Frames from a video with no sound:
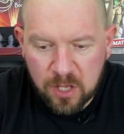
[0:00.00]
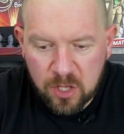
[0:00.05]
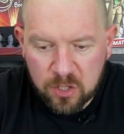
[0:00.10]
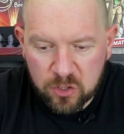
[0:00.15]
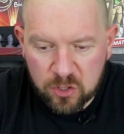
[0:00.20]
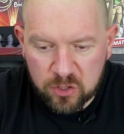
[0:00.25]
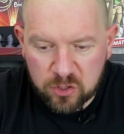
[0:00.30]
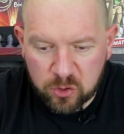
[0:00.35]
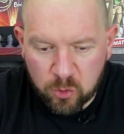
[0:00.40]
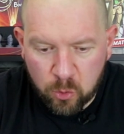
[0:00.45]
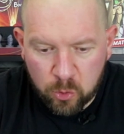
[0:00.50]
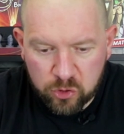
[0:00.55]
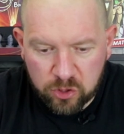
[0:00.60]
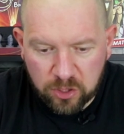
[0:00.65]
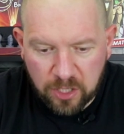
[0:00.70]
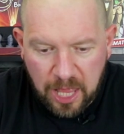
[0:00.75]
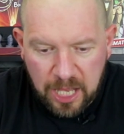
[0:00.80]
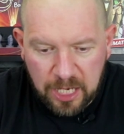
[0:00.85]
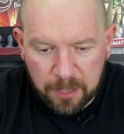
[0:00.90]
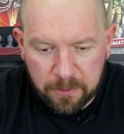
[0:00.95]
The
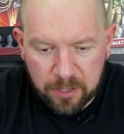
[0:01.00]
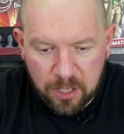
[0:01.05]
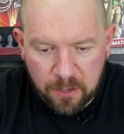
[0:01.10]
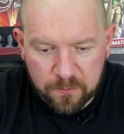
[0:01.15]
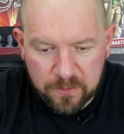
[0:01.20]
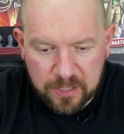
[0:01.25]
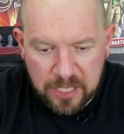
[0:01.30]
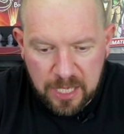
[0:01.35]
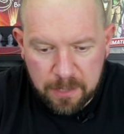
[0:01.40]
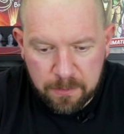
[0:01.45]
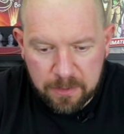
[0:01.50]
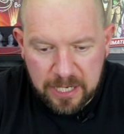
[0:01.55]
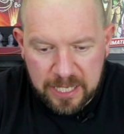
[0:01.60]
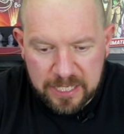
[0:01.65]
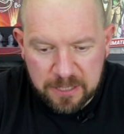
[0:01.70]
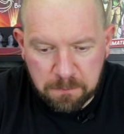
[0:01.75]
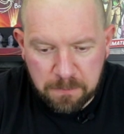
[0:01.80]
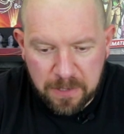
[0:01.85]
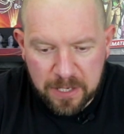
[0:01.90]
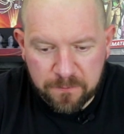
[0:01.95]
social element of gaming is
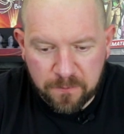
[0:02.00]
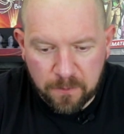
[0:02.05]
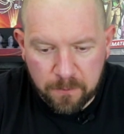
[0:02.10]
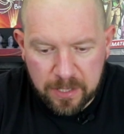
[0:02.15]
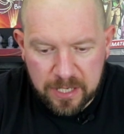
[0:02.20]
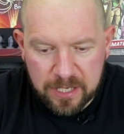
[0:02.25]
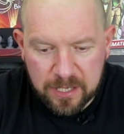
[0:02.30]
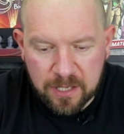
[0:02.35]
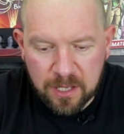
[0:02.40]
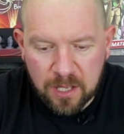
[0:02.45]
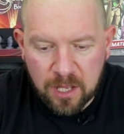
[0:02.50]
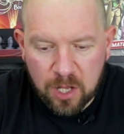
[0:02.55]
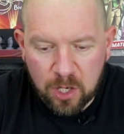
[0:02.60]
big for me.